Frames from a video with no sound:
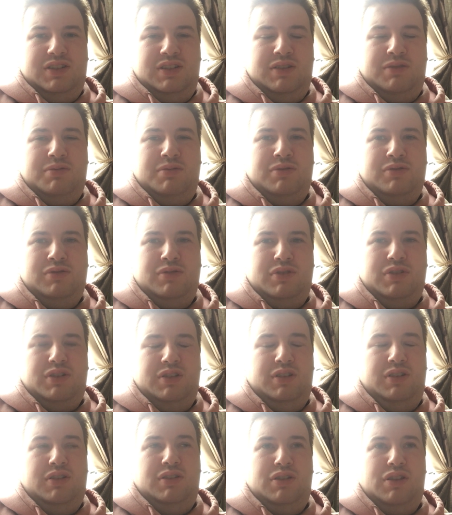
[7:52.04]

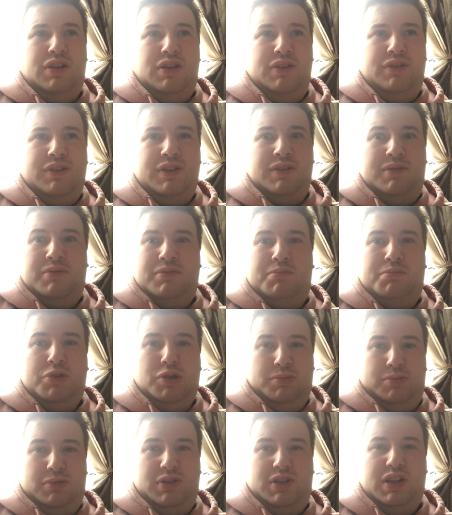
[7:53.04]
So I think
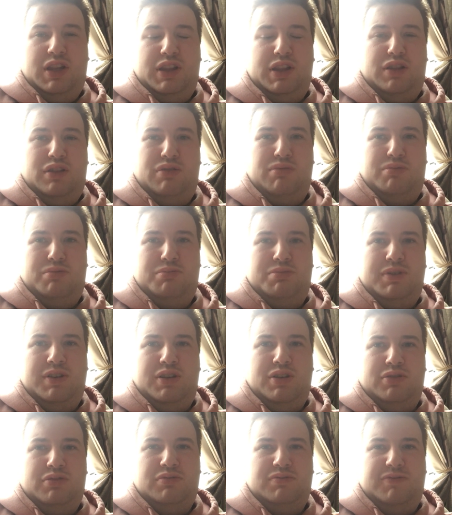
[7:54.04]
public classes would be
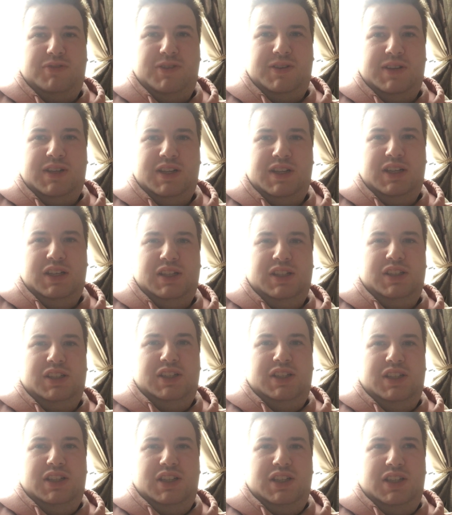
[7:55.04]
good for her.
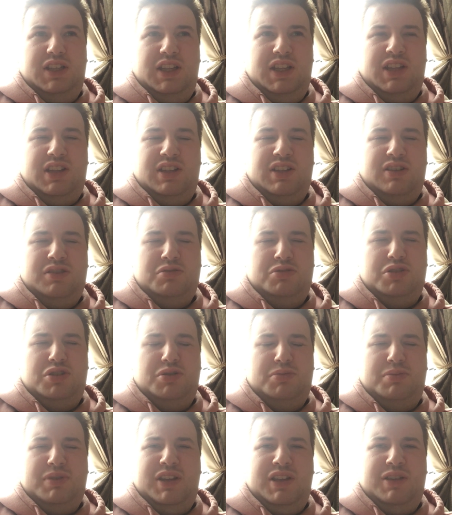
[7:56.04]

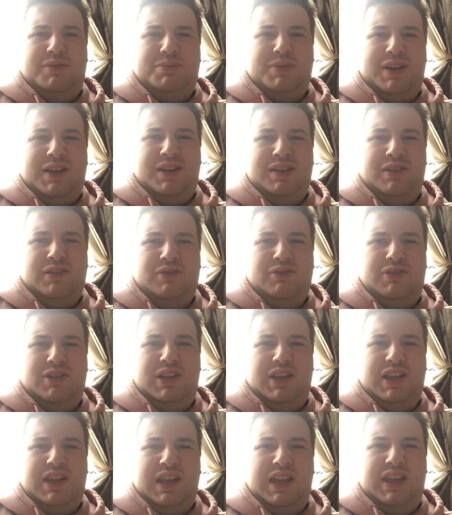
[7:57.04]
She'd be about
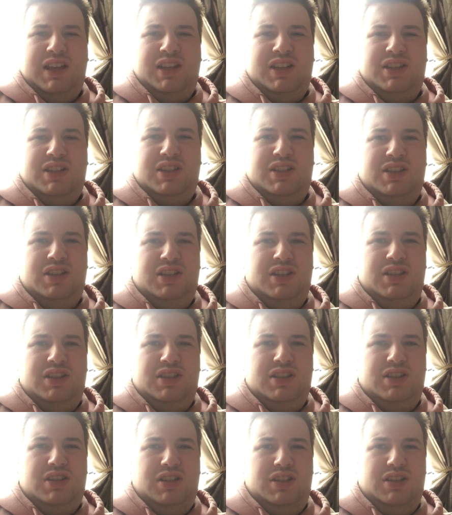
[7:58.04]
8
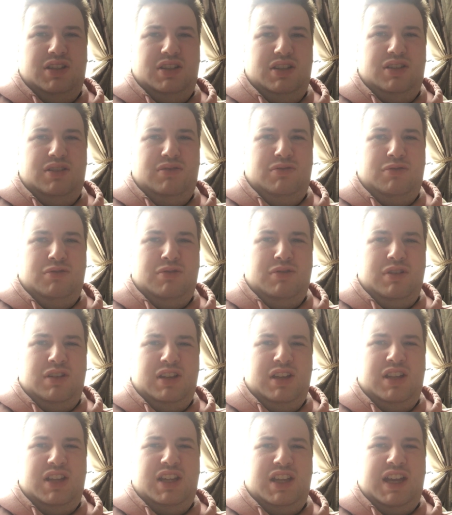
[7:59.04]
or
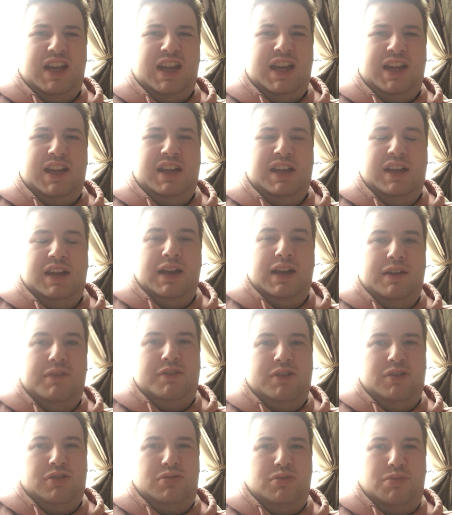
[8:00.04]
I
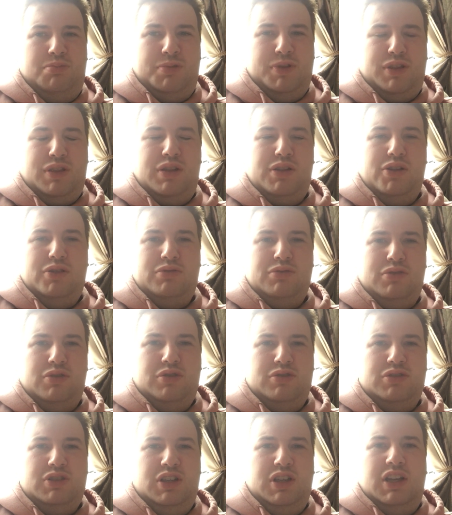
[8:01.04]
think it'd be so
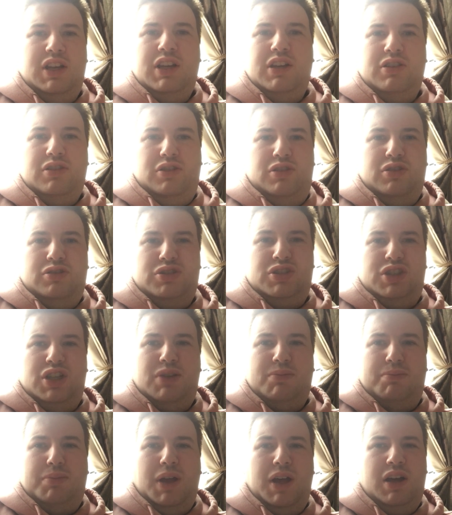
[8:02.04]
good because
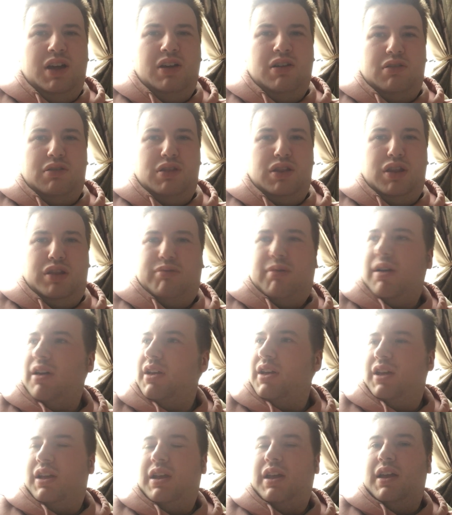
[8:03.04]
she barks.
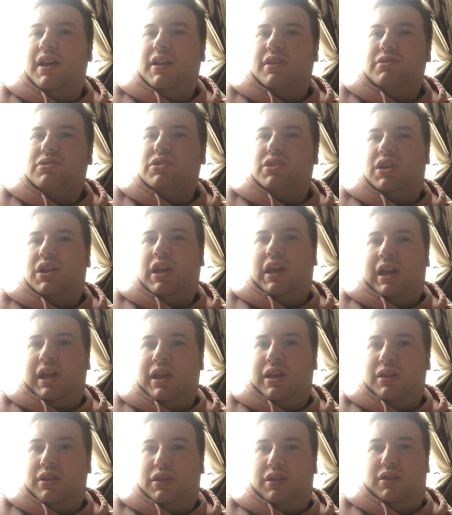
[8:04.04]
She
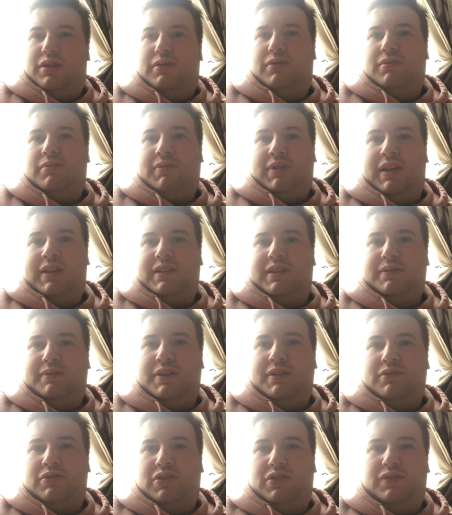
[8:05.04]
is very
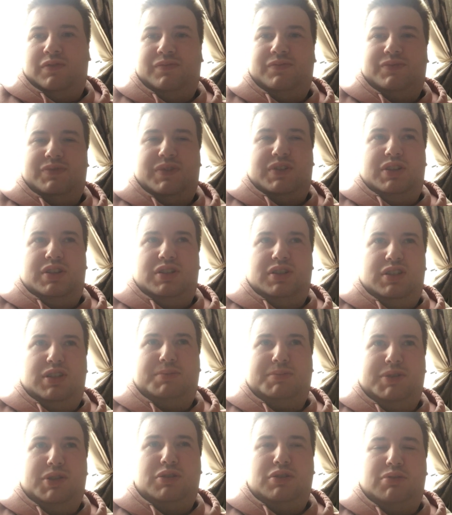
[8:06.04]
vocal. She
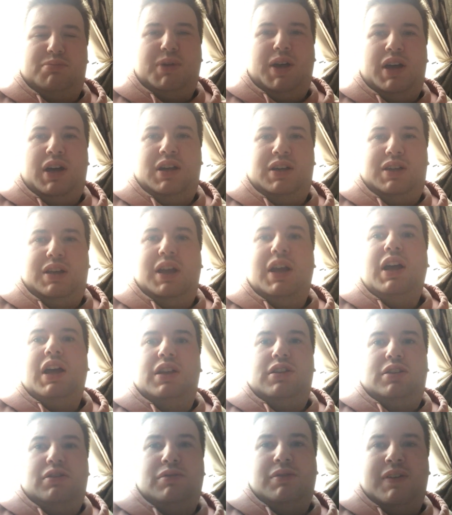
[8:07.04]
does bark.
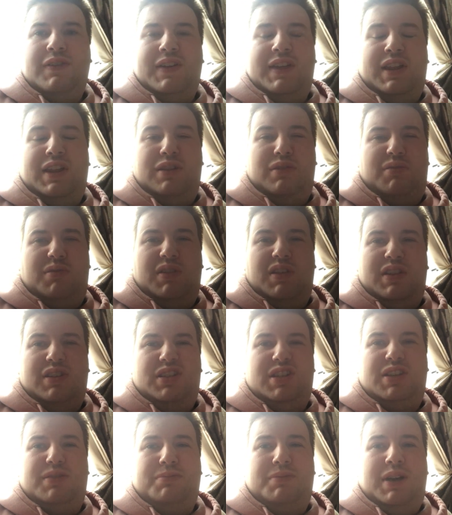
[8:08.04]
So whether
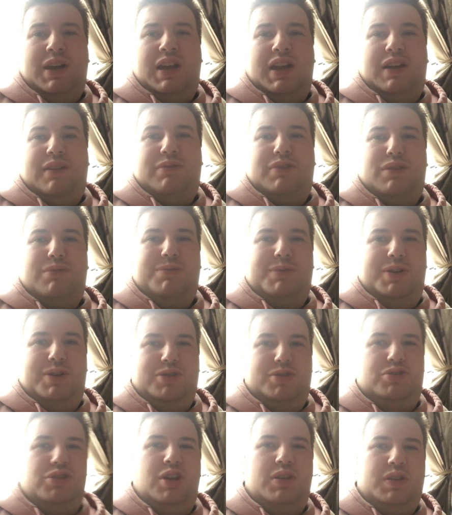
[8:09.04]
she might have
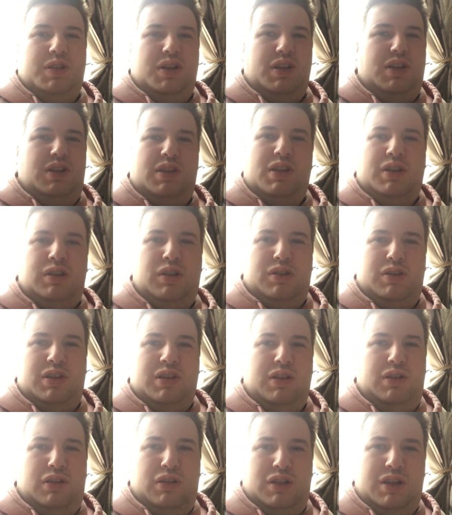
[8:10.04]
small dog
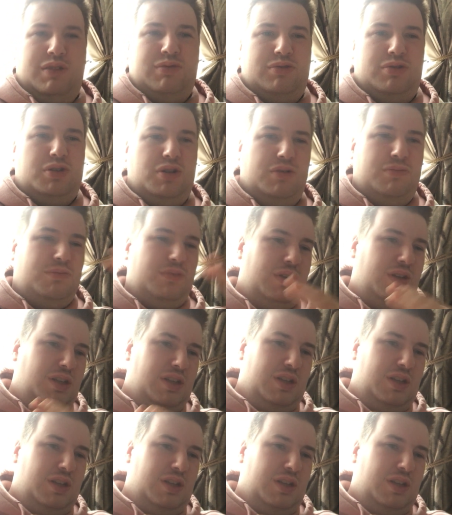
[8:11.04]
syndrome.